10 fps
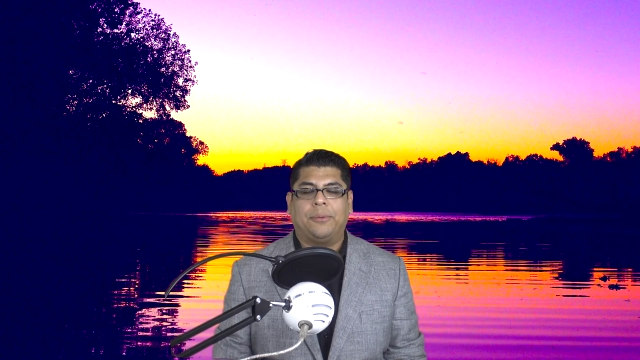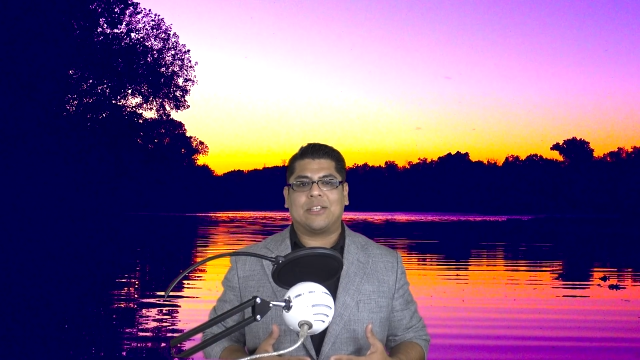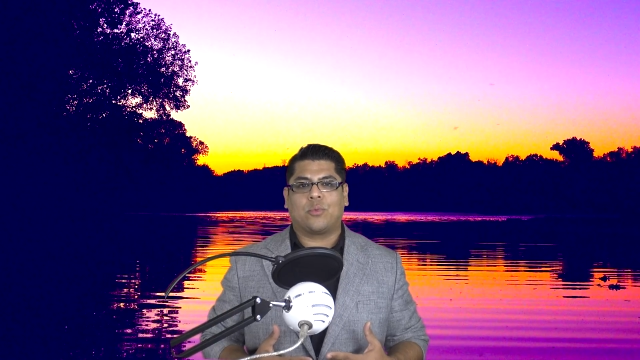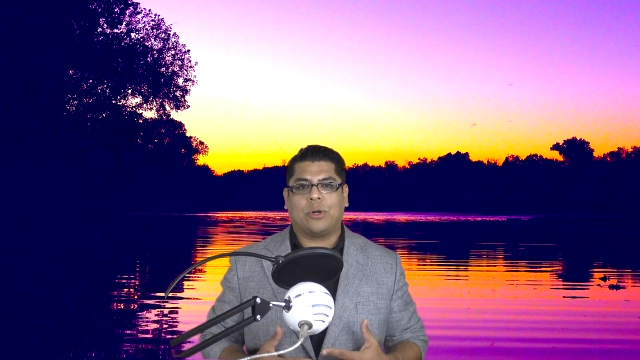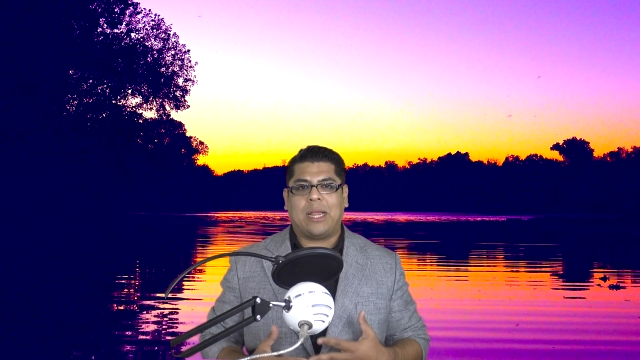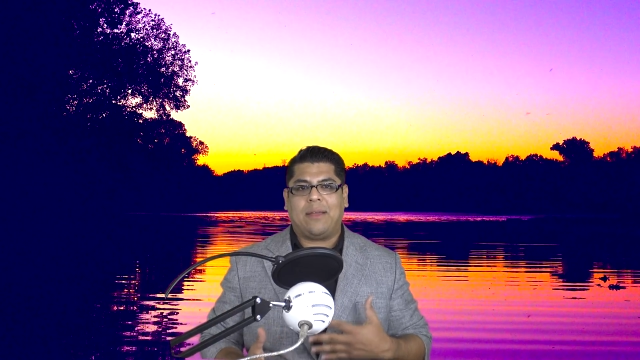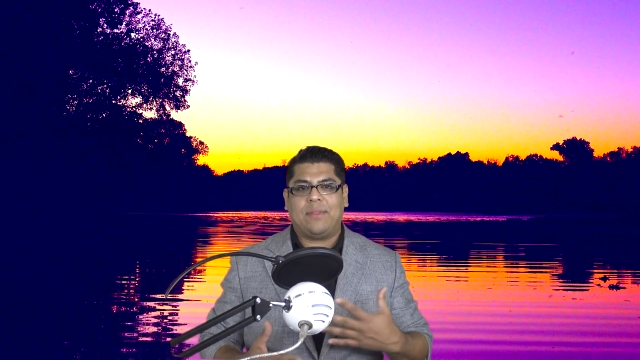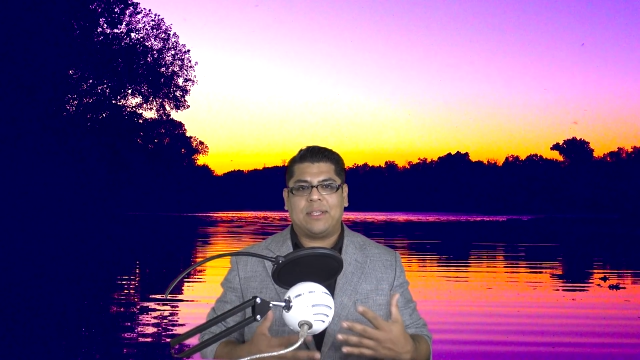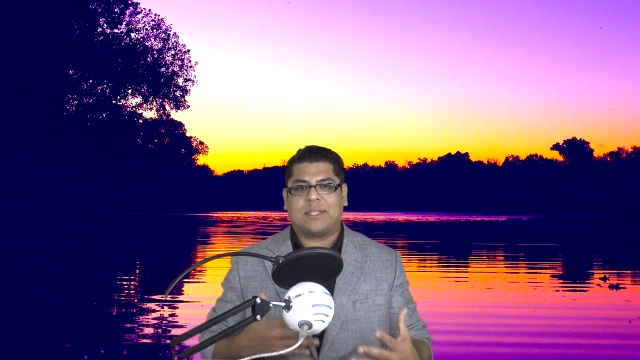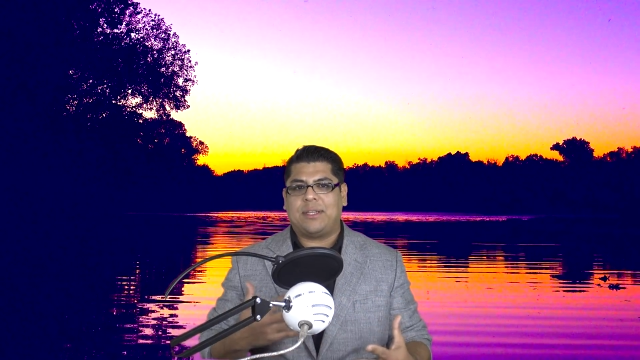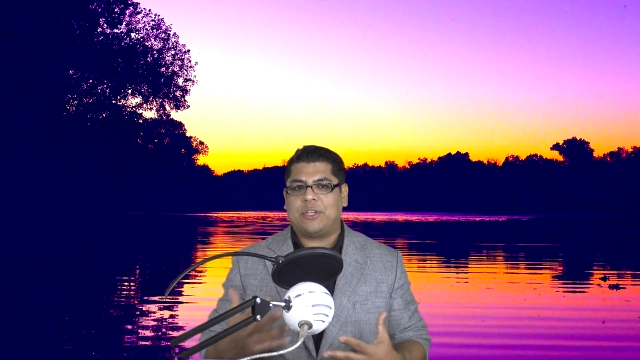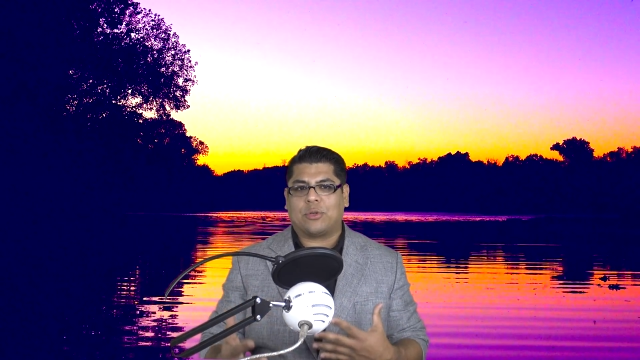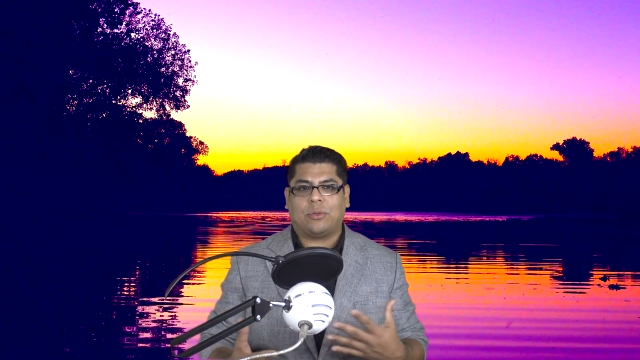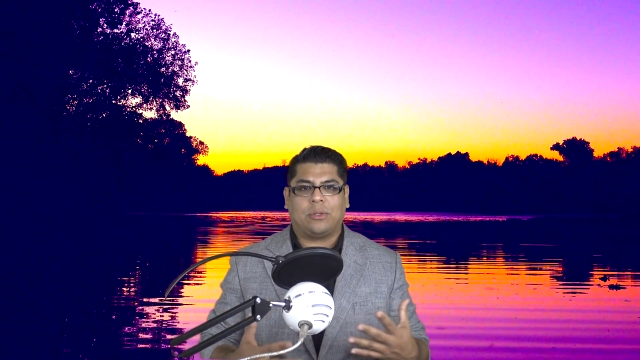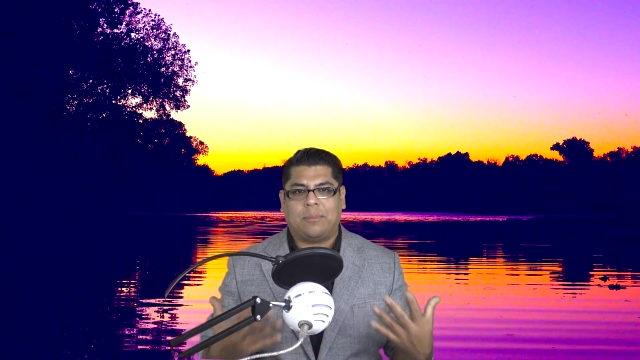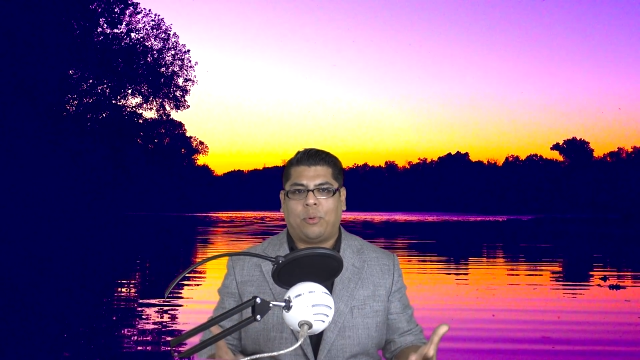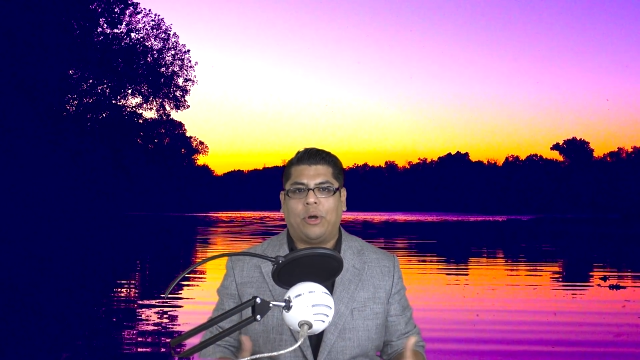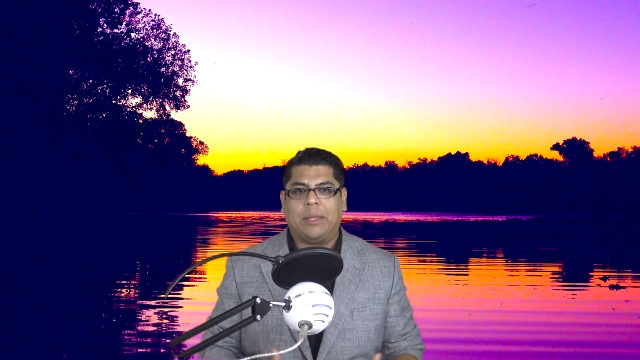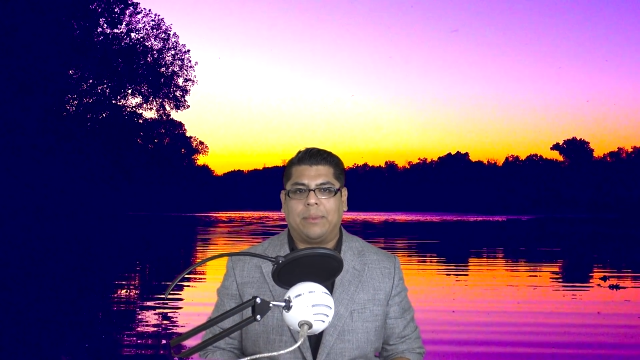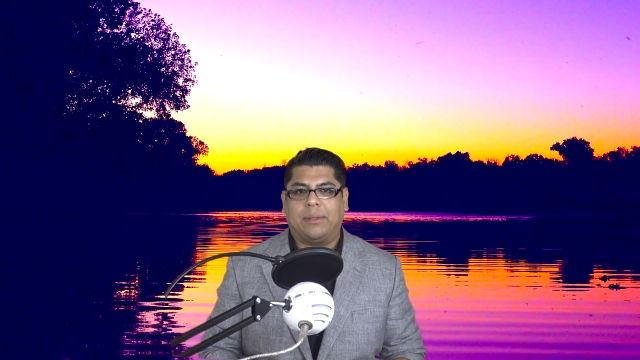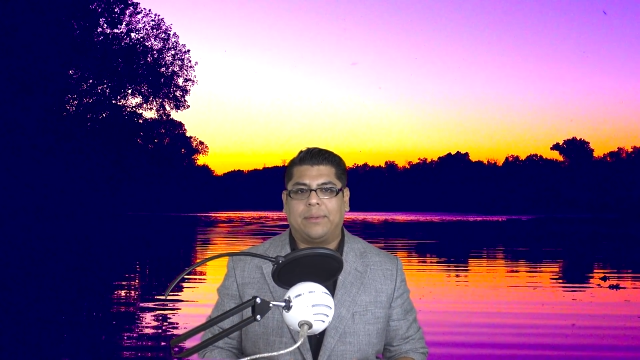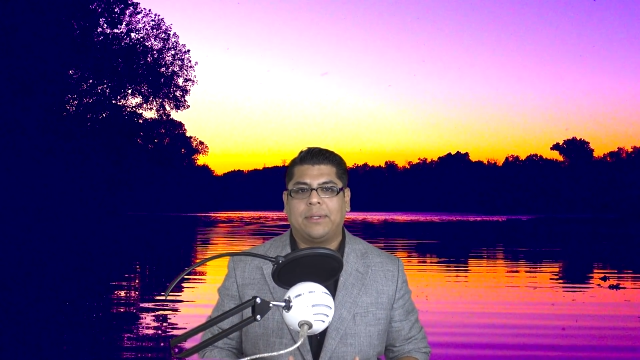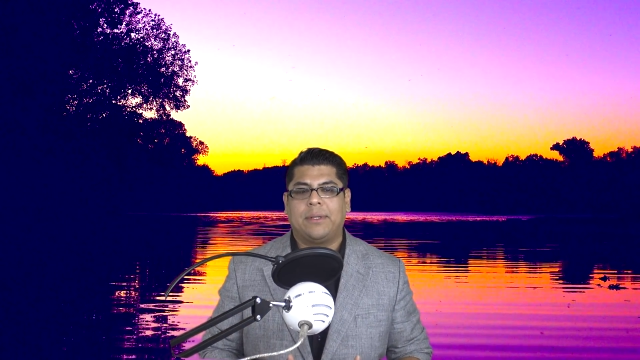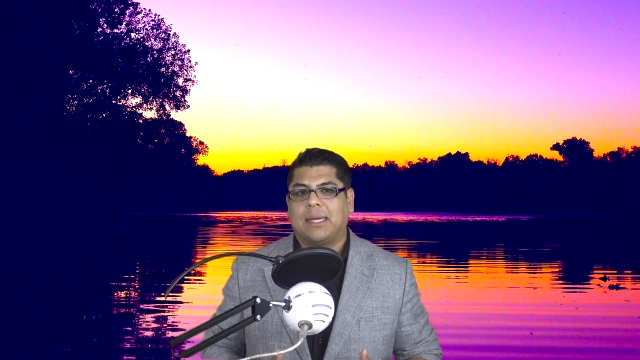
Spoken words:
As we're having this initial appointment,